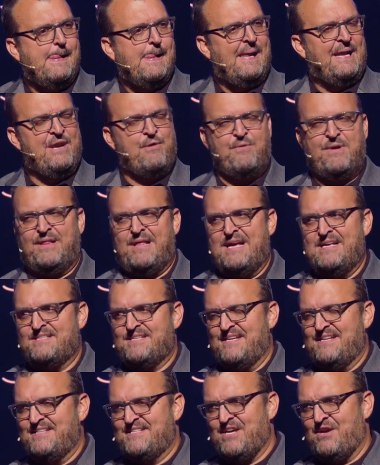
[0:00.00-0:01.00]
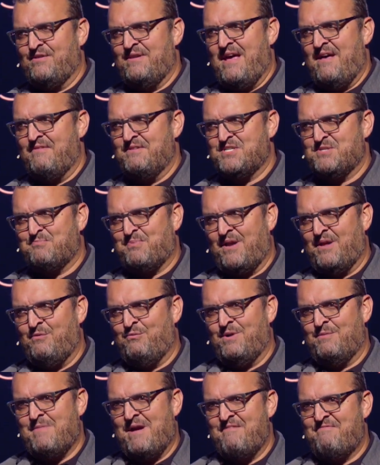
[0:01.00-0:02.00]
I didn't realize it until now. This is probably
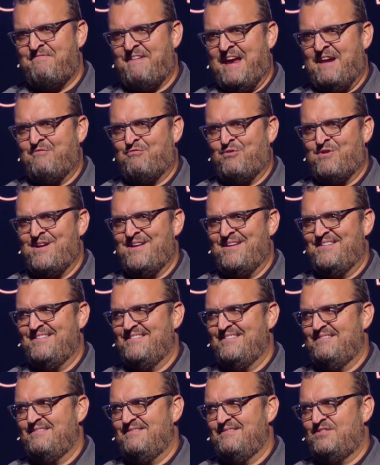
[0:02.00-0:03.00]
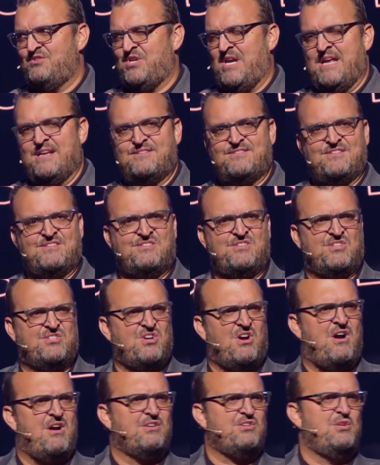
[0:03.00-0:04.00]
one of my favorite chances to
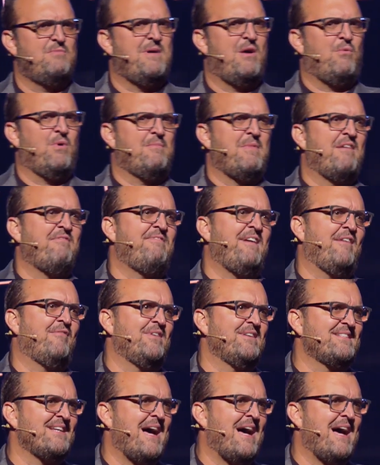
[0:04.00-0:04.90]
talk to you about one of my favorite